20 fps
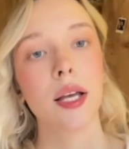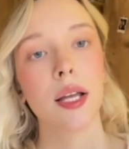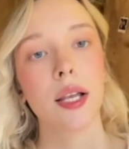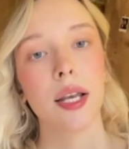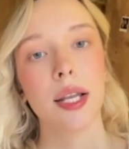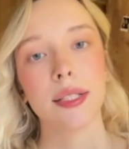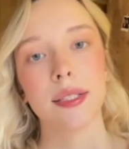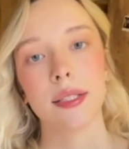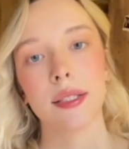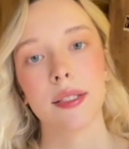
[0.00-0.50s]

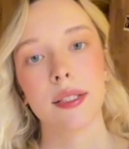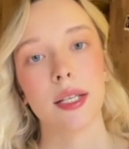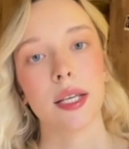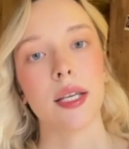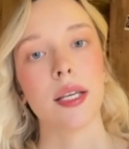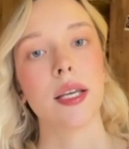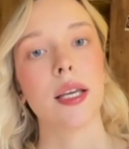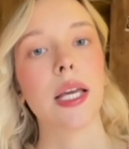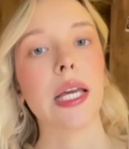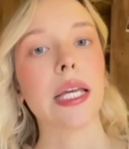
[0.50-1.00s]
Let's see.
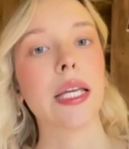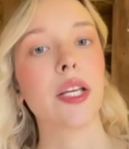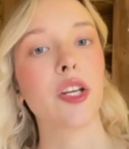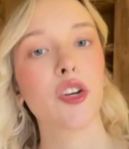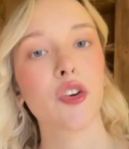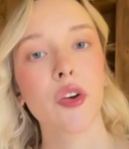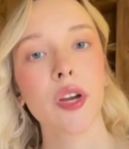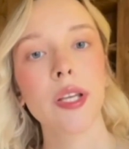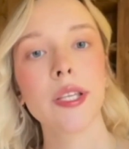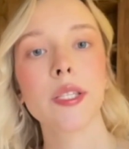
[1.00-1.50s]

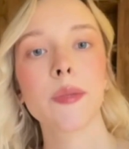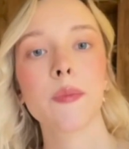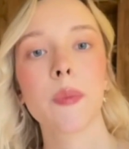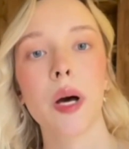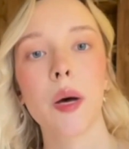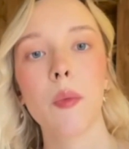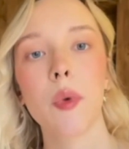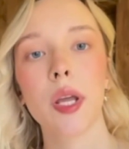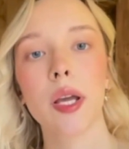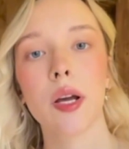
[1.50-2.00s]
Increased
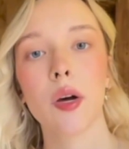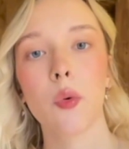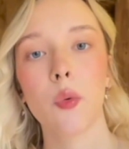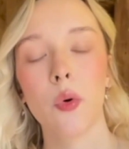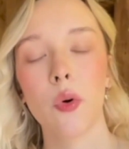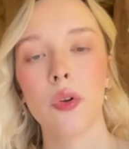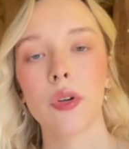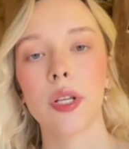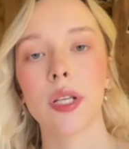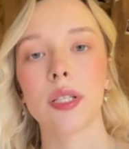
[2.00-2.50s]
public
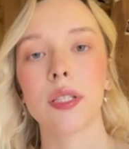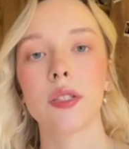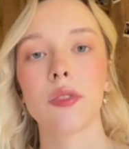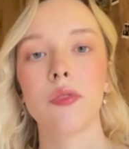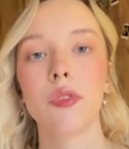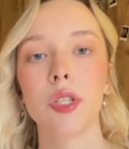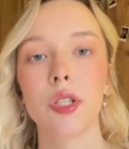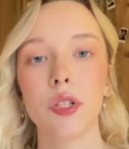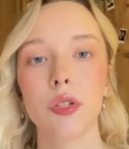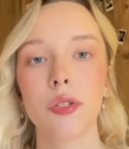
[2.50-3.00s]
awareness
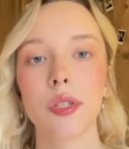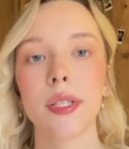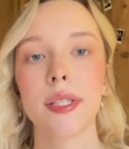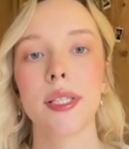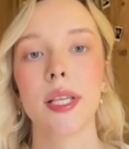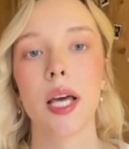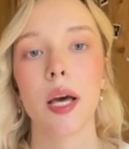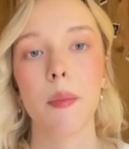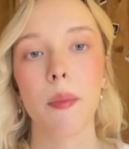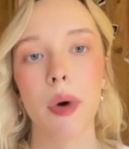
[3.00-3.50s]
reduces
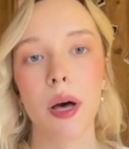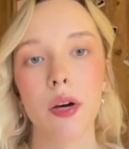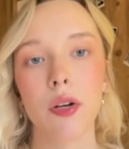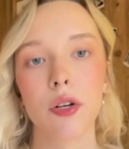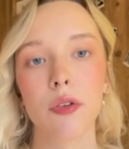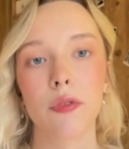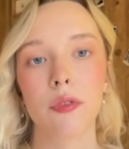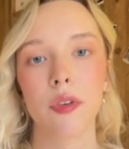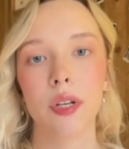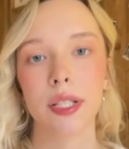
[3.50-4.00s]
the amount
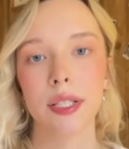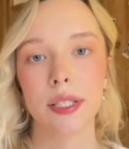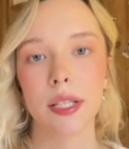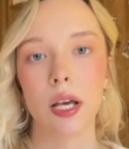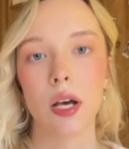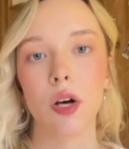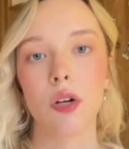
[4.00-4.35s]
of litter